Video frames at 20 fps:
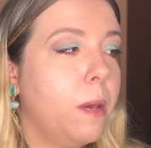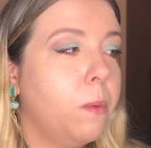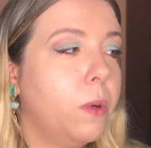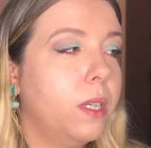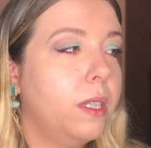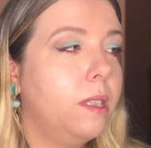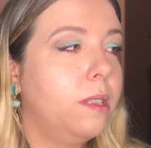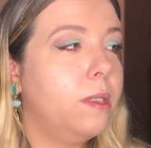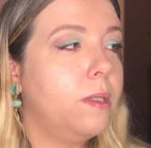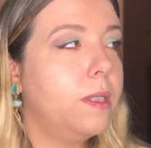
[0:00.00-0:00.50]
I
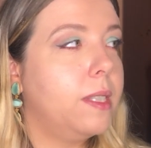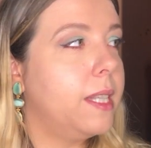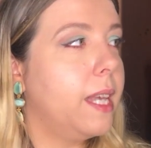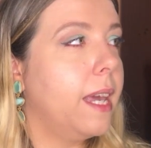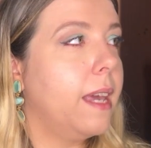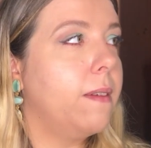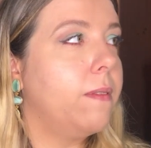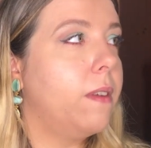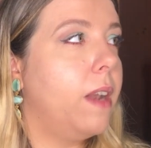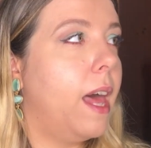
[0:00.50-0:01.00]
wanted to
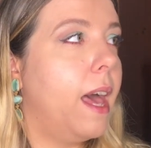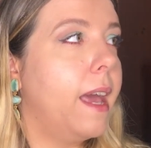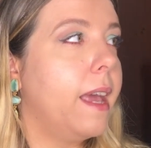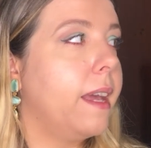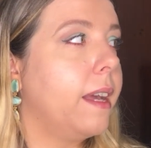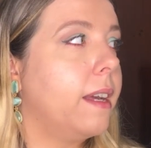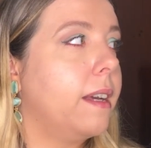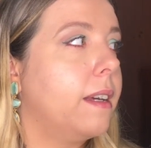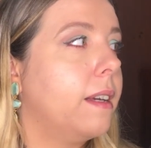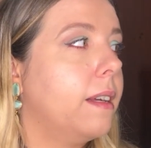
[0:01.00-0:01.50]
save,
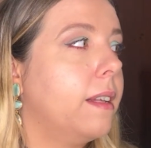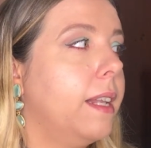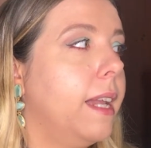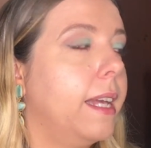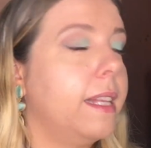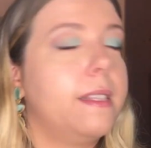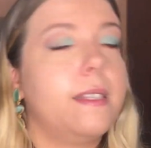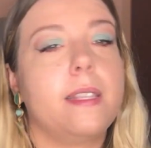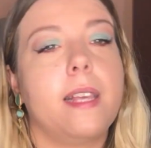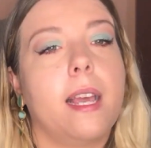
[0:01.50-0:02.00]
like,
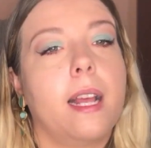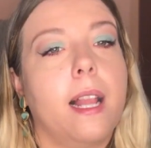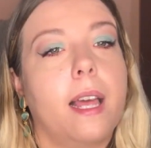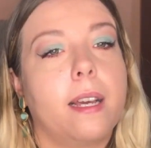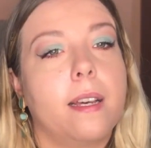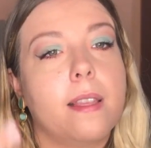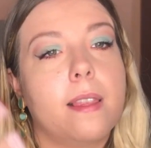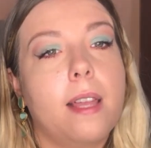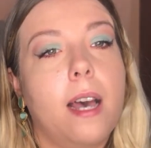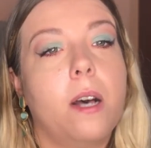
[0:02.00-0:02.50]
let's say
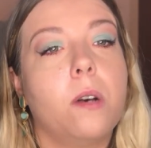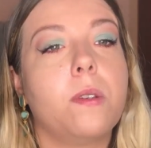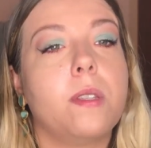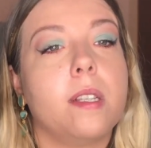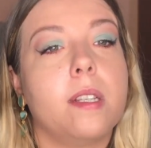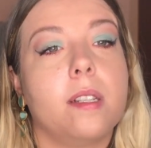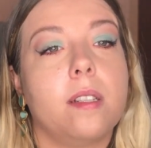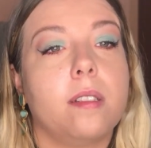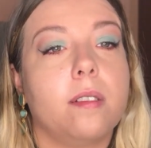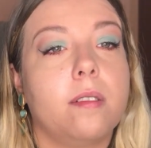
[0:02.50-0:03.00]
like
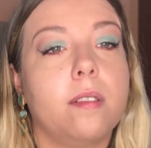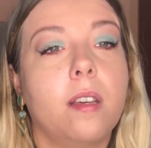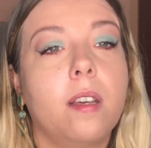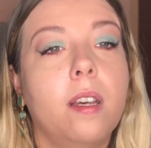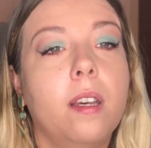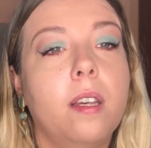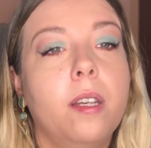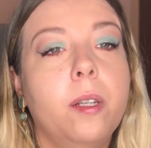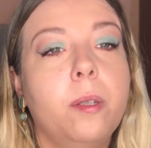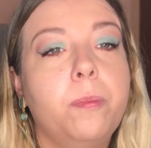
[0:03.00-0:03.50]

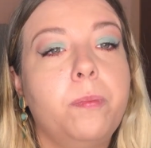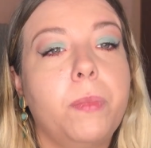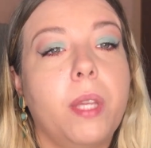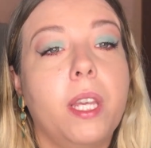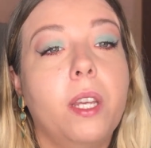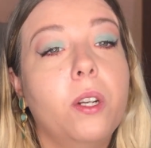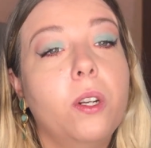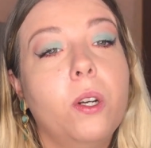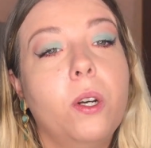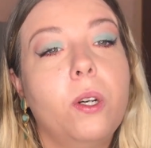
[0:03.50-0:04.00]

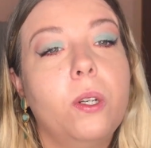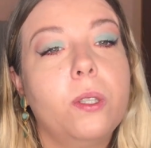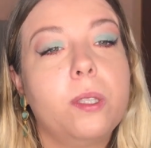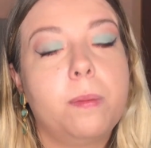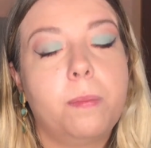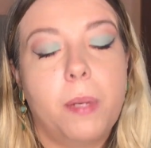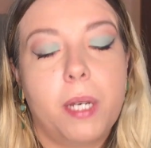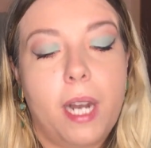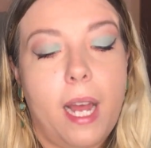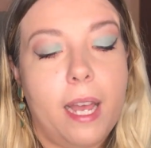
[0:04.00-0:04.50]
€1,000,
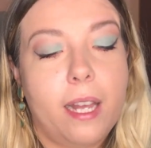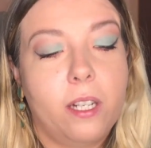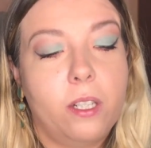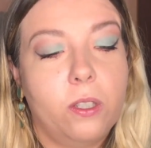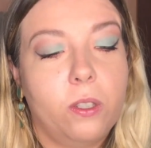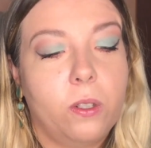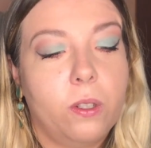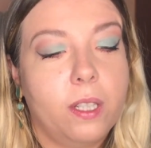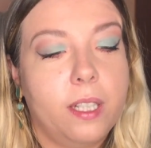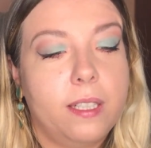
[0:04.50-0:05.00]
but I
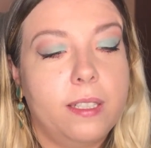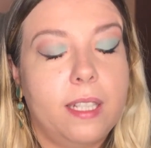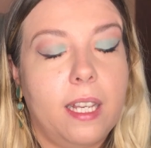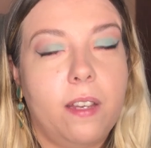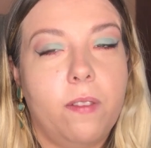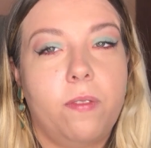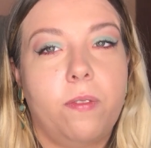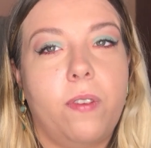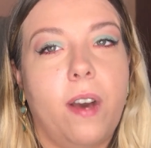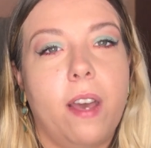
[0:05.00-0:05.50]
could only
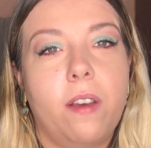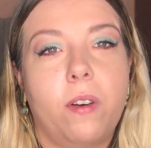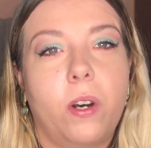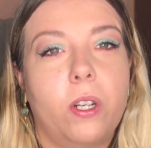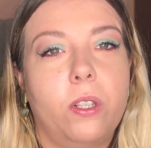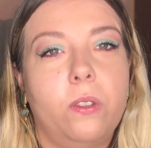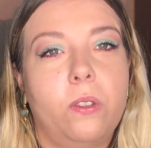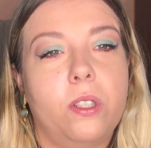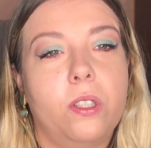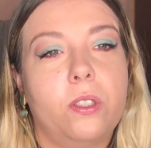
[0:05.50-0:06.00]
save
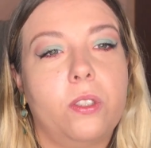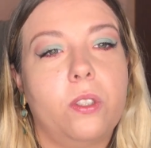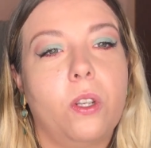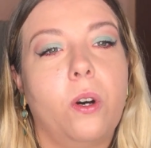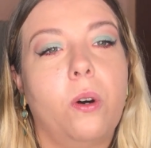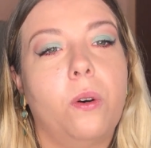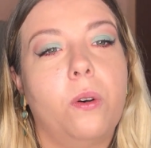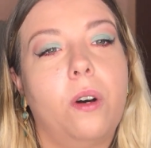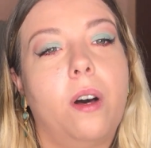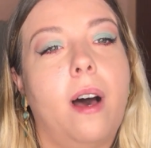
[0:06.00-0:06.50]
500,
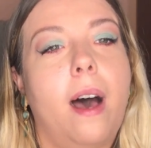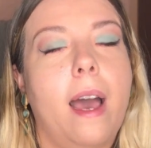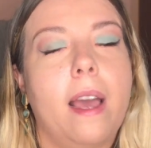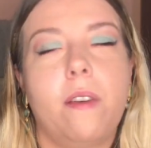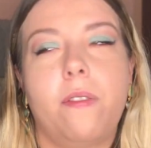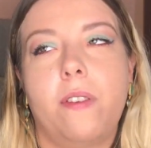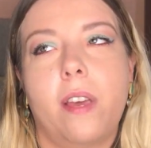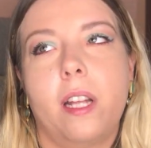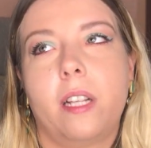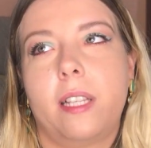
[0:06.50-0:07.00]
so I
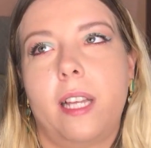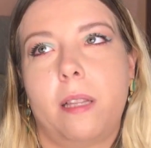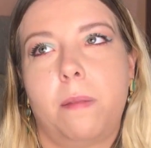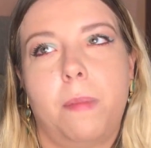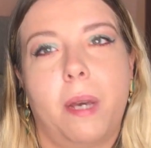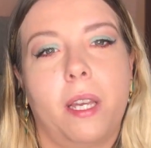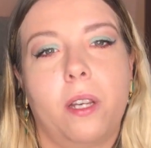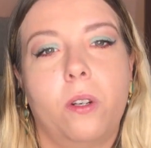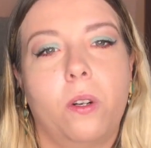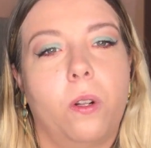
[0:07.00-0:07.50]
failed at
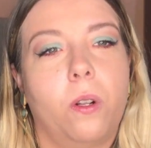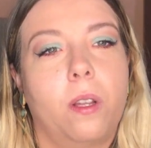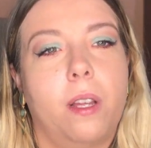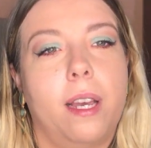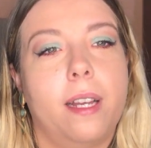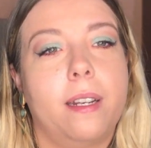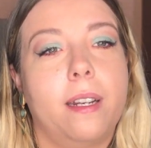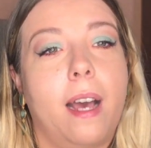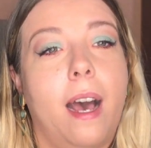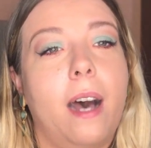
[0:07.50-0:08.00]
my goal.
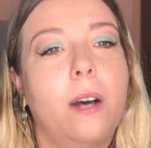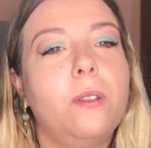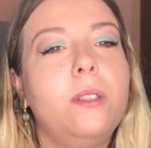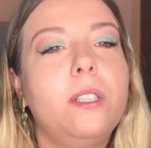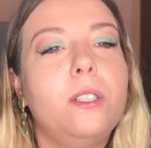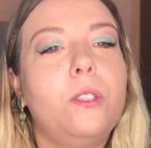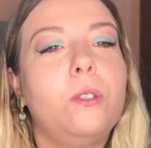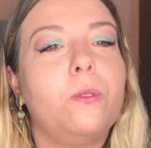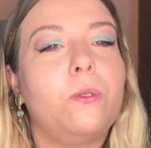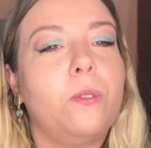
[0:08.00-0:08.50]
And how
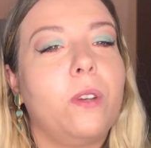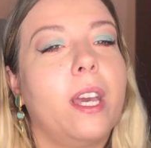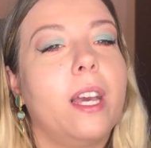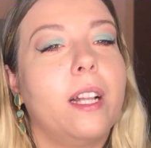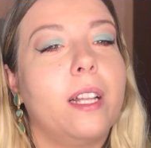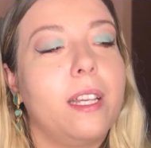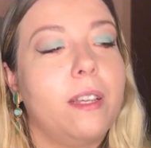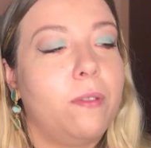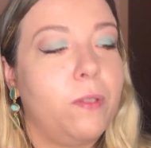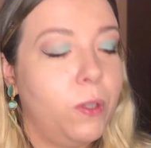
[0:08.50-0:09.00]
did you
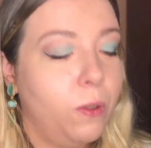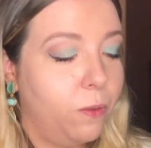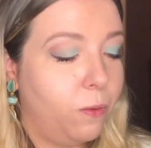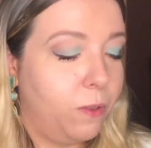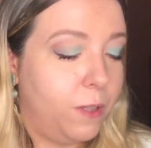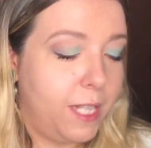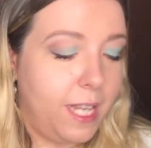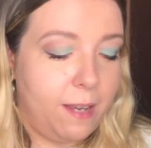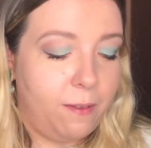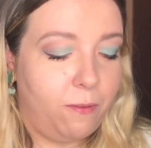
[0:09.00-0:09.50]
fail if you
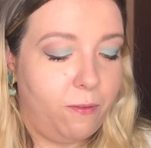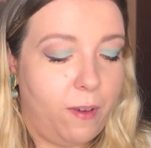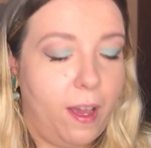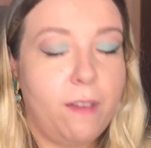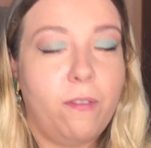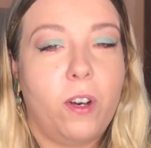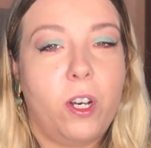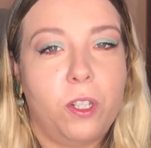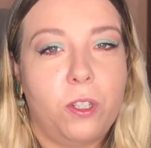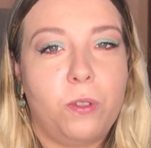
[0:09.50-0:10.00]
saved
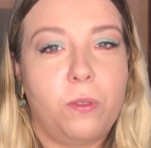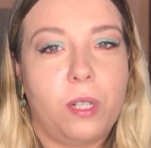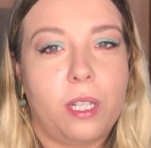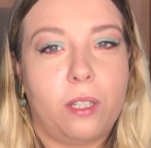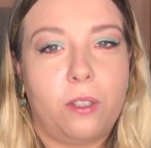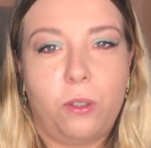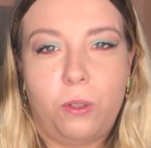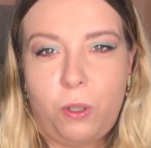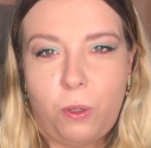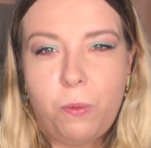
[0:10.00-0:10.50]

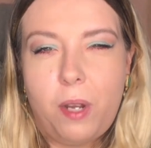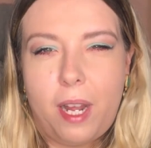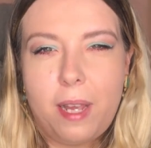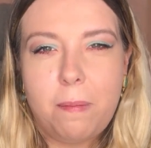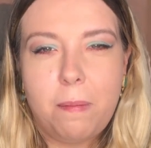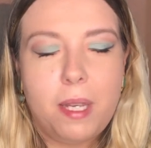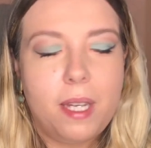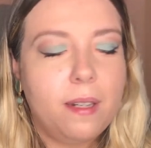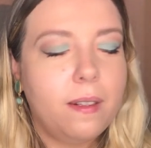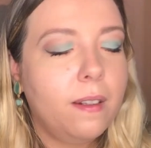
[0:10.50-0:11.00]
500? You know what I
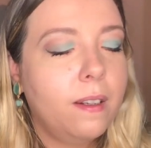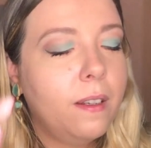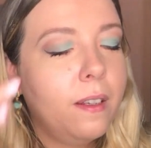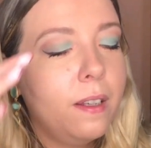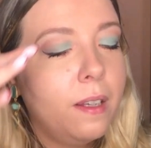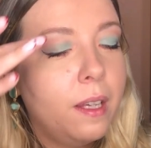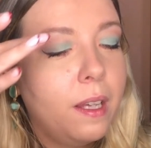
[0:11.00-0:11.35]
mean?